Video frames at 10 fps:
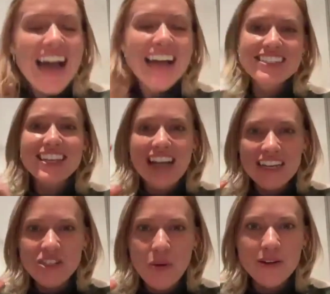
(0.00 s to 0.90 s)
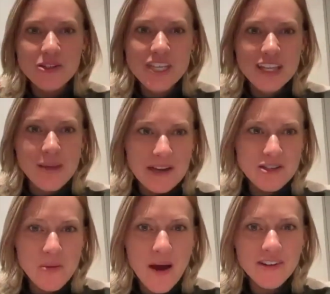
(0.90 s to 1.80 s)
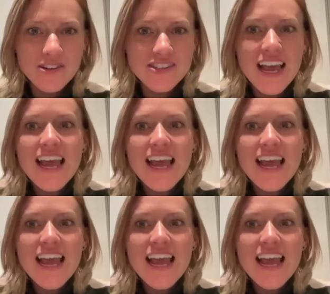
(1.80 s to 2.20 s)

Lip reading: I just like, I don't understand the mental models.